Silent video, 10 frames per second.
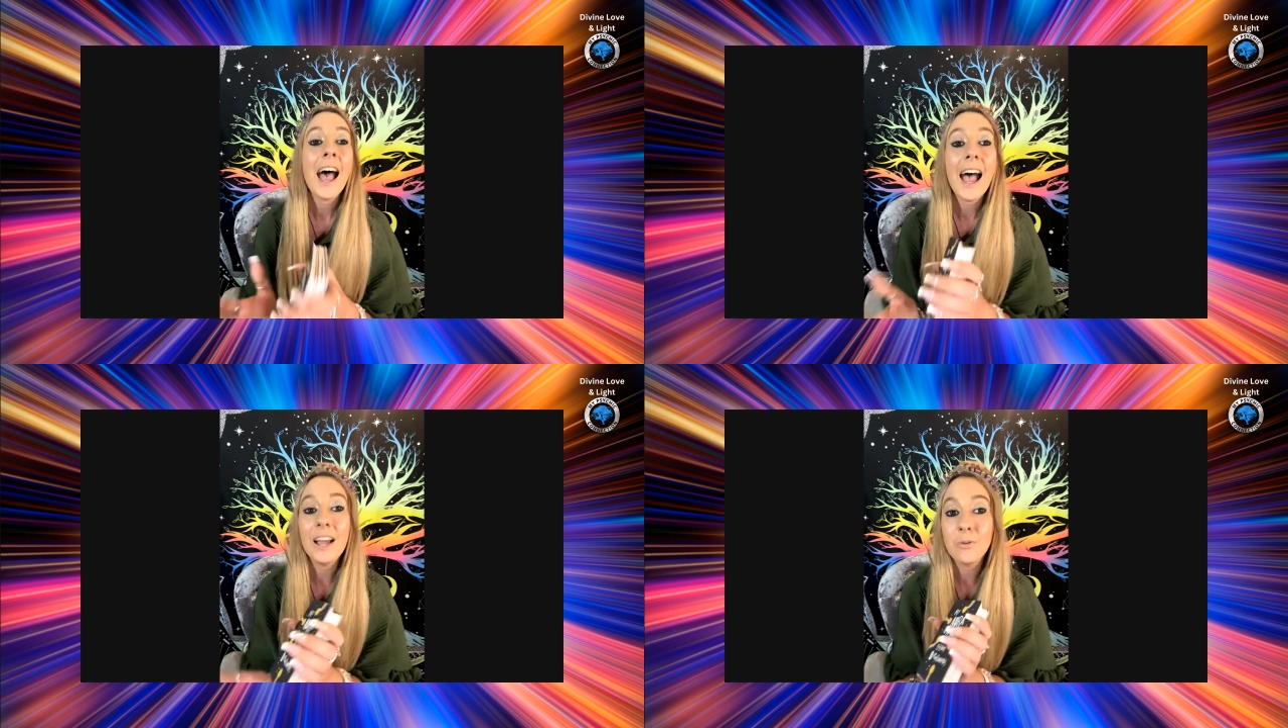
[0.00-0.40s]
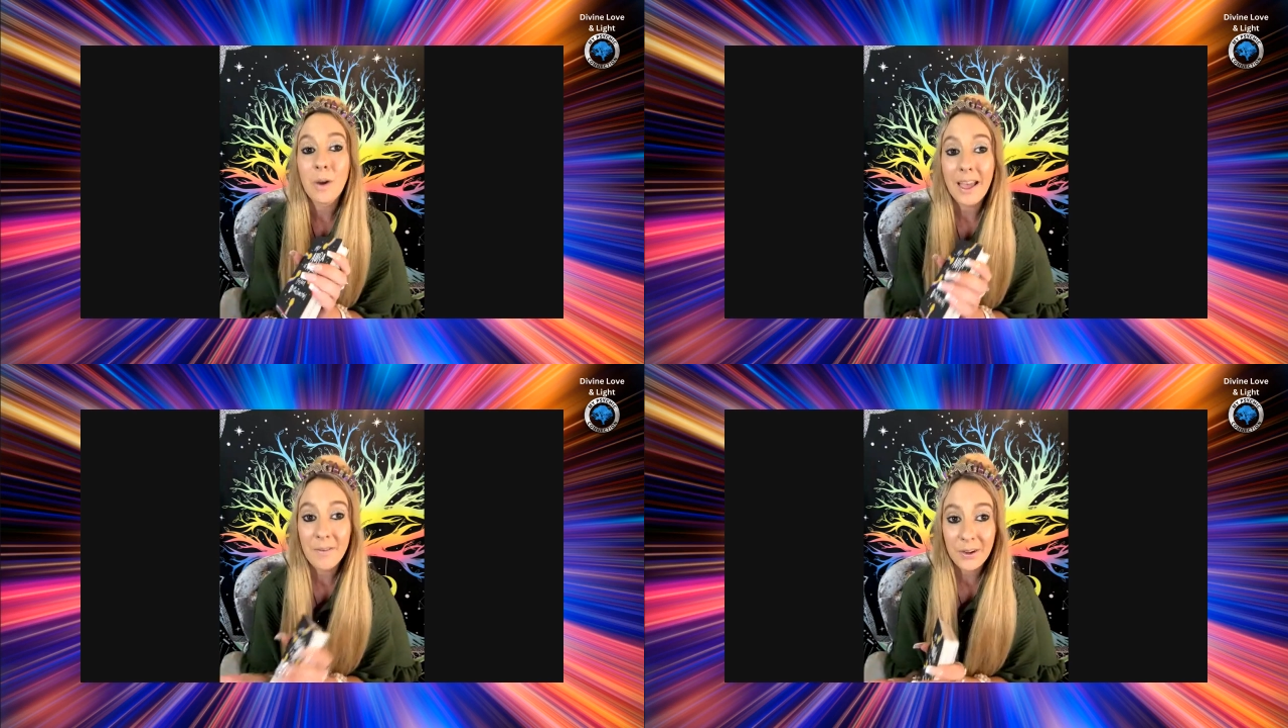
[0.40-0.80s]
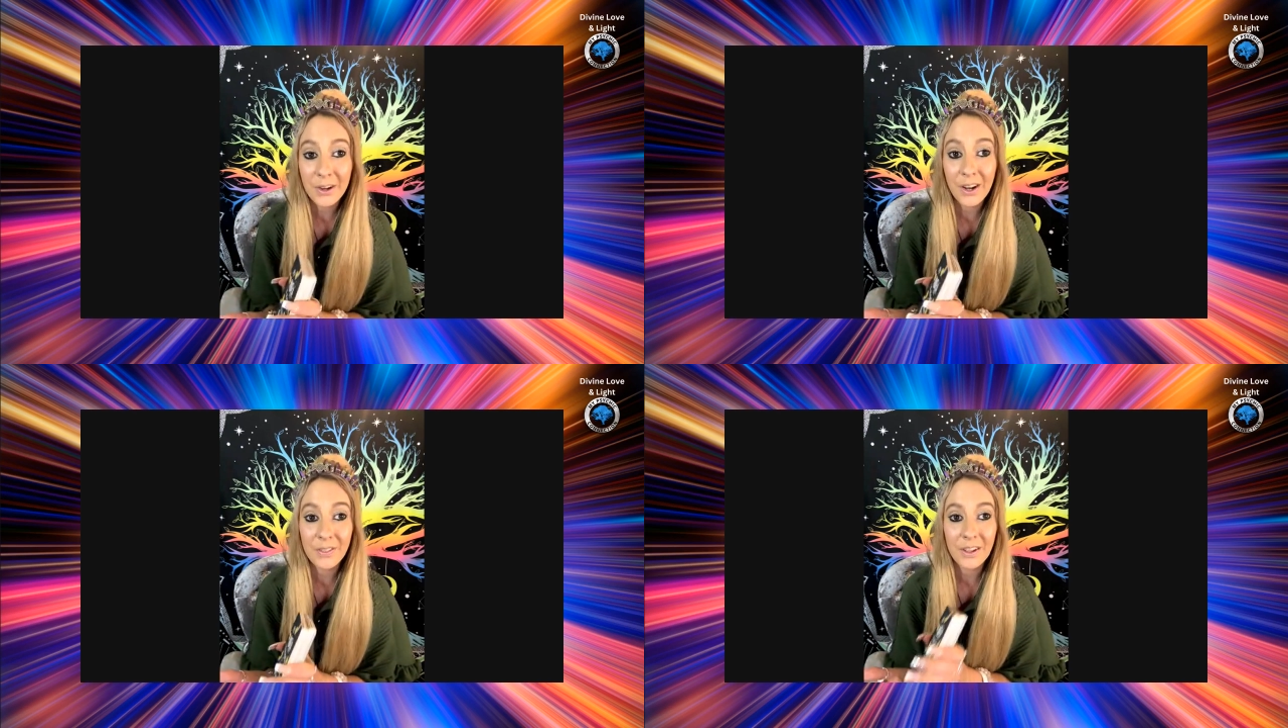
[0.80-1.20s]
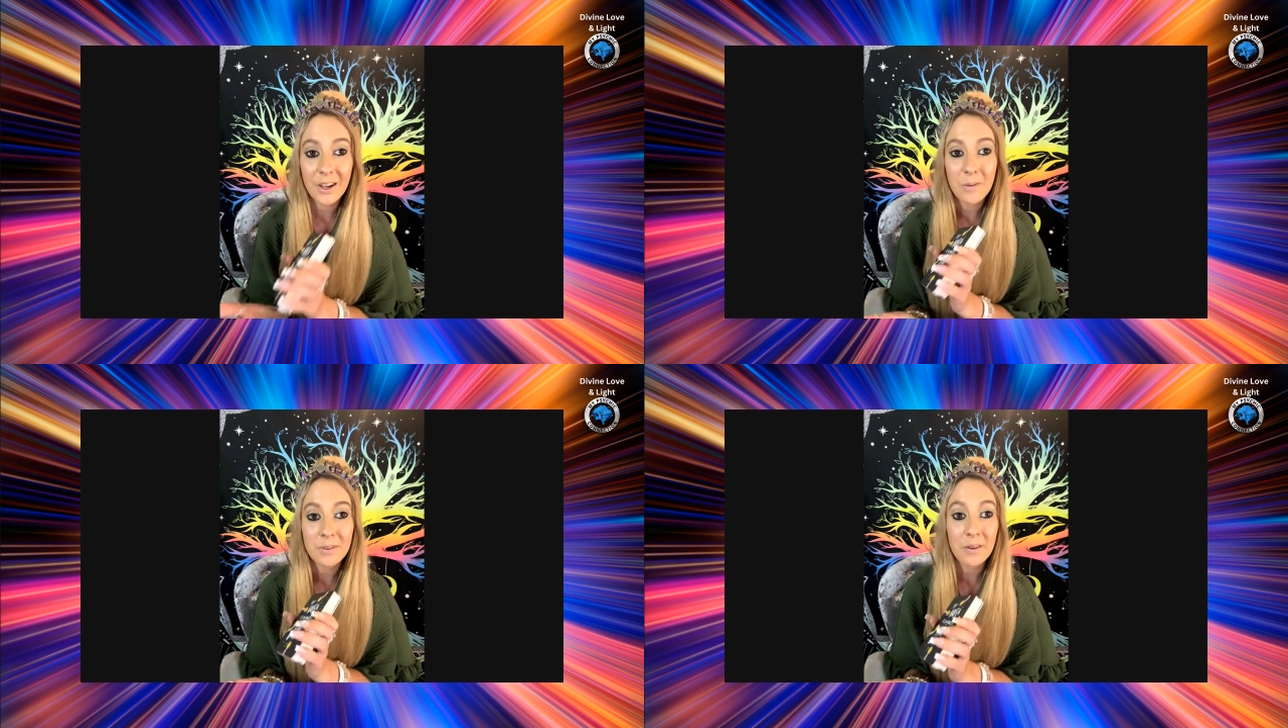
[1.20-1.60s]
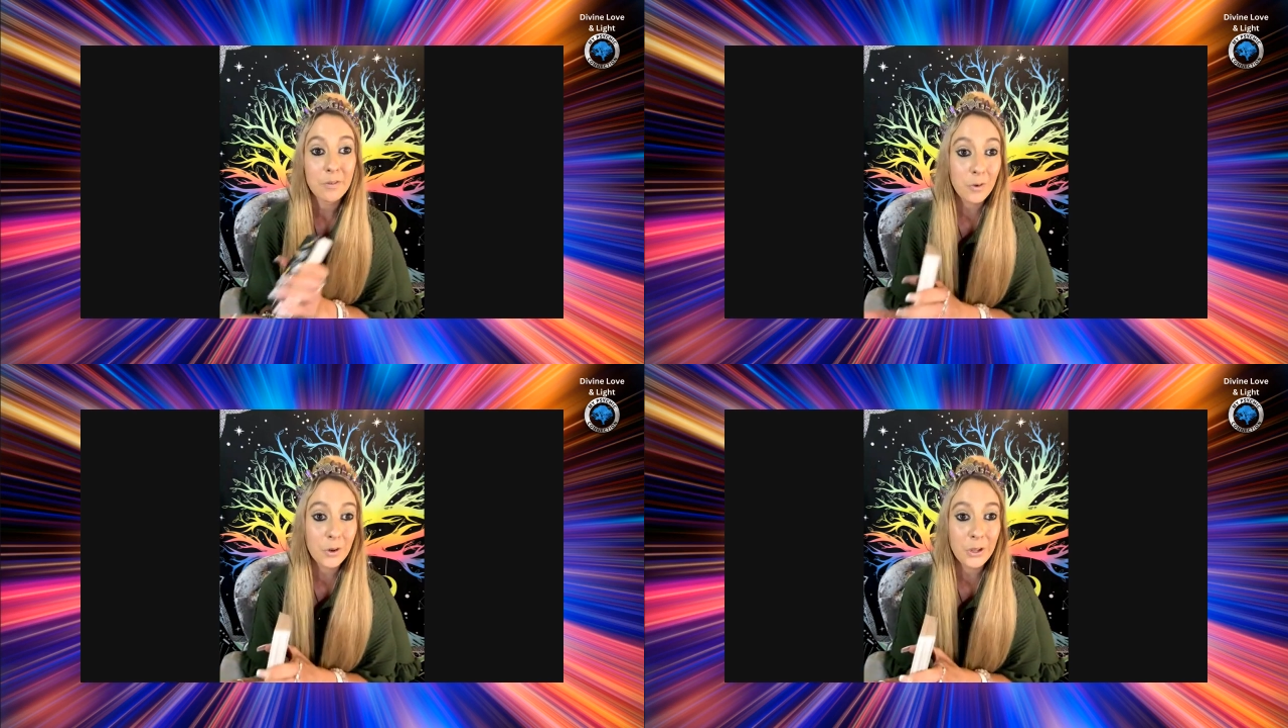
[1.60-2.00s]
and whatever card that comes out
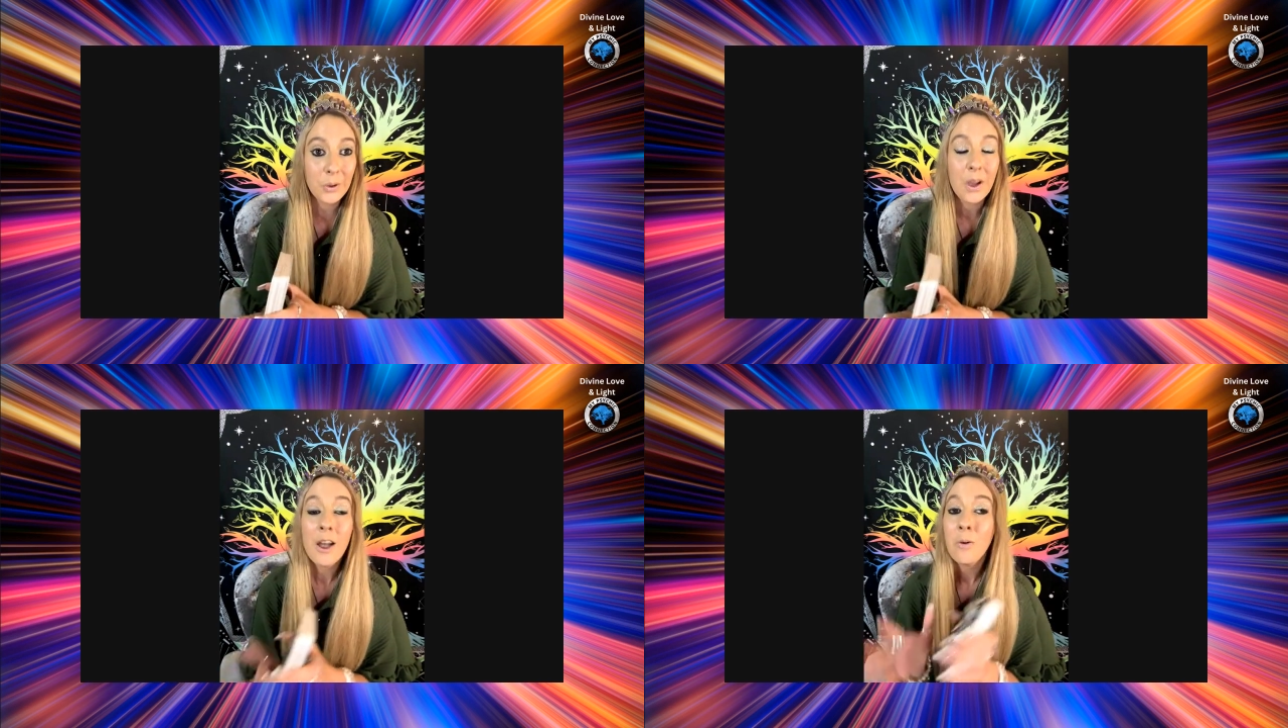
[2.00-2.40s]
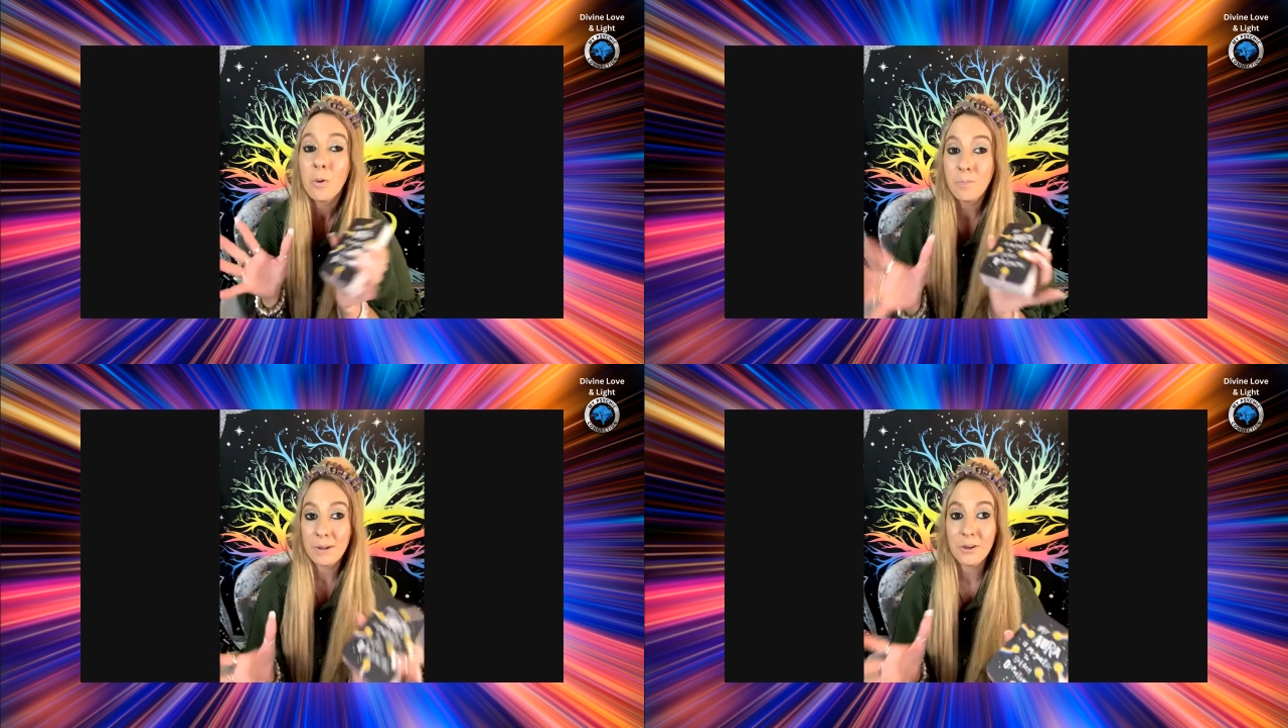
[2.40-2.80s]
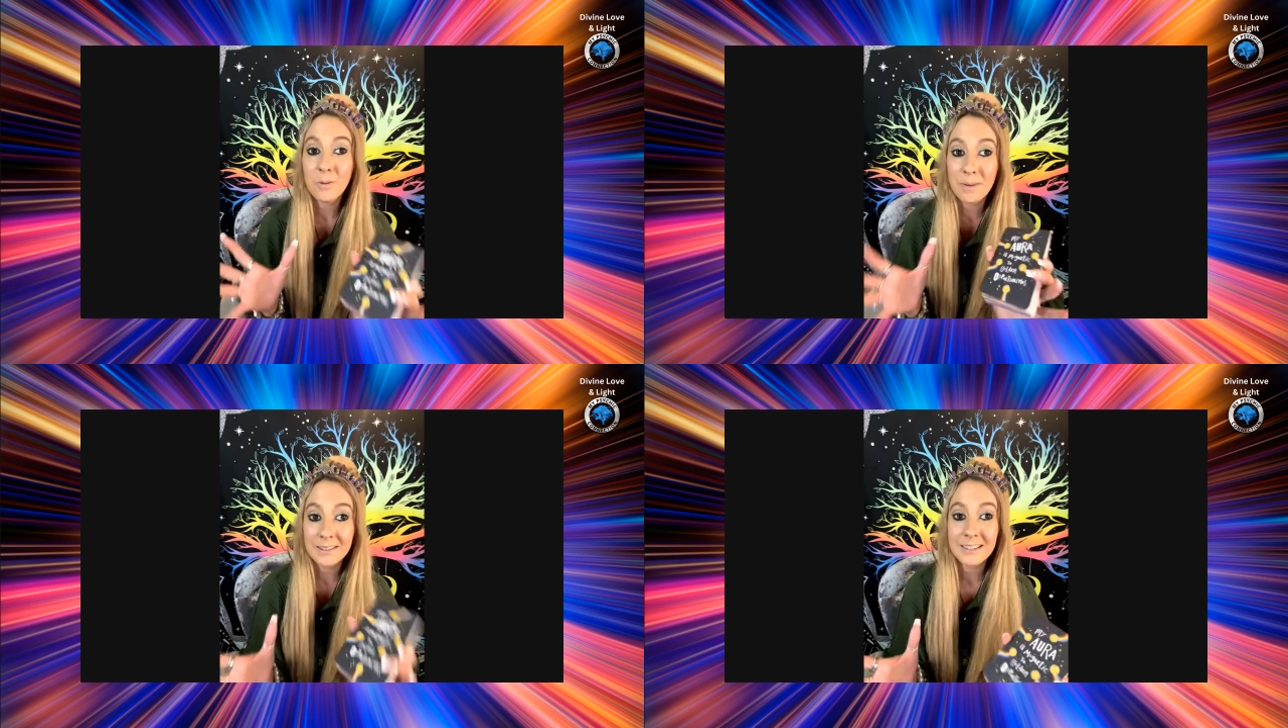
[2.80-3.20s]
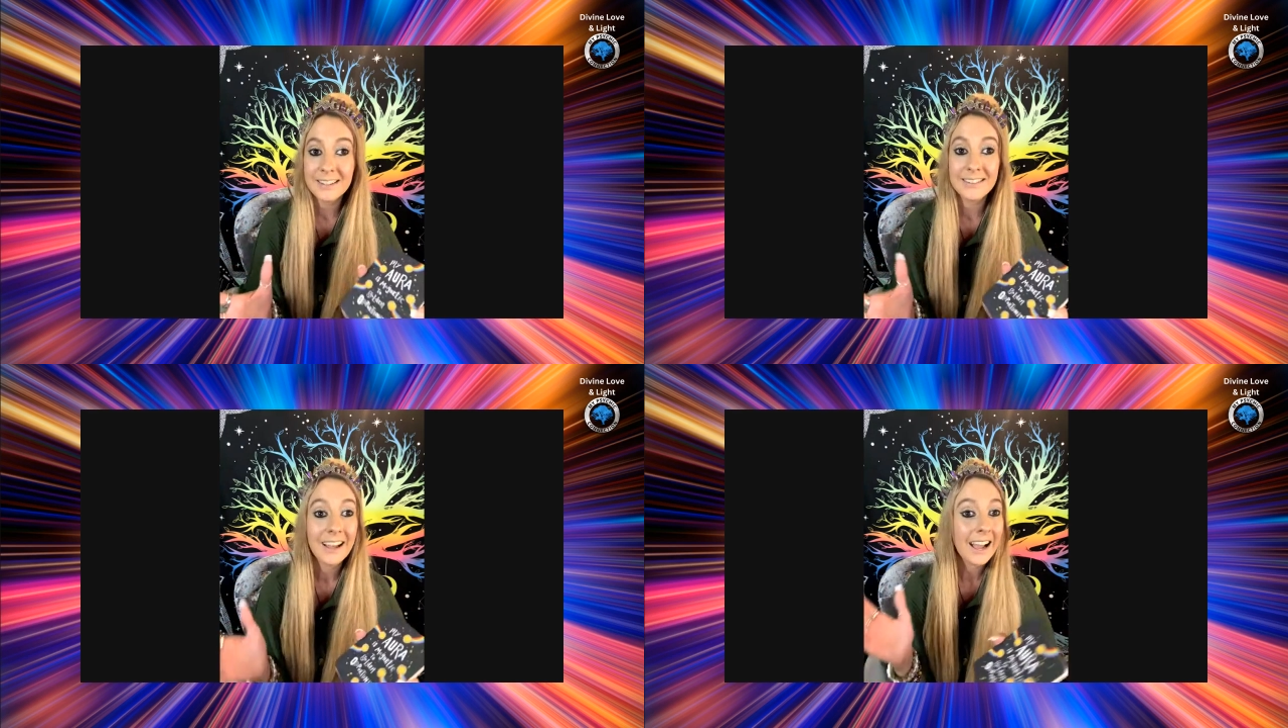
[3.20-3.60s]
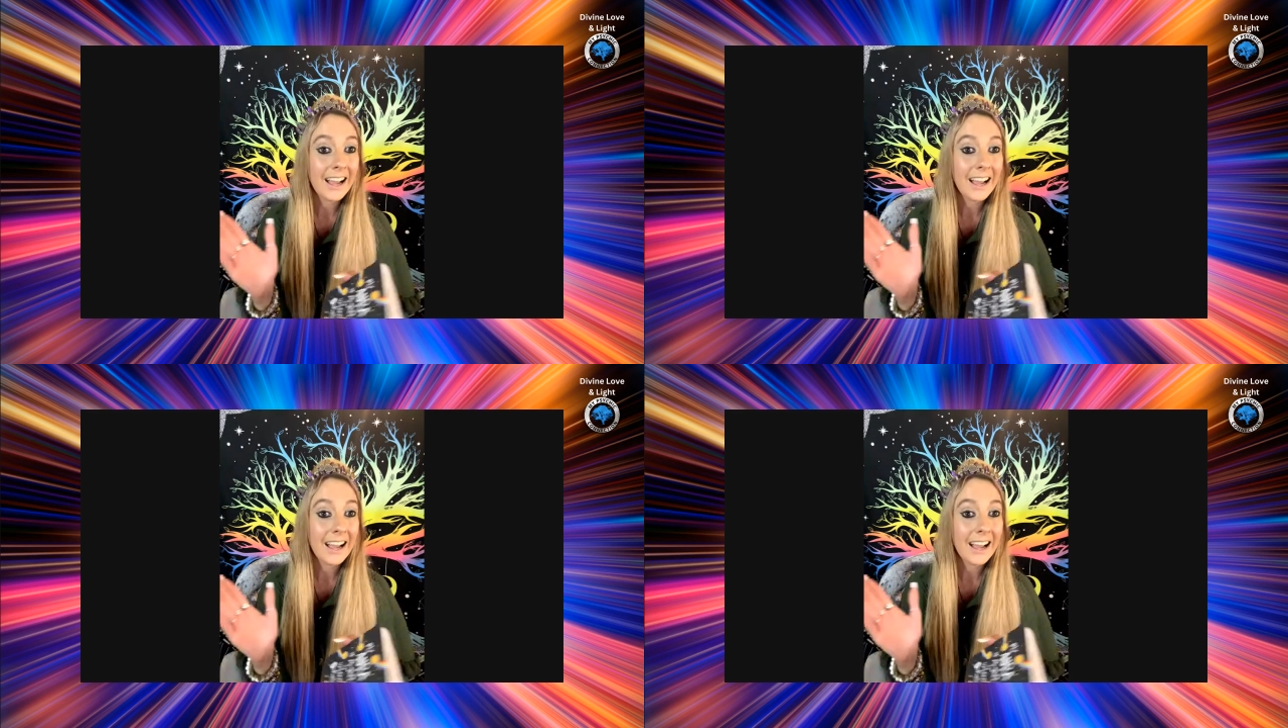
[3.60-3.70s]
for you will be your message.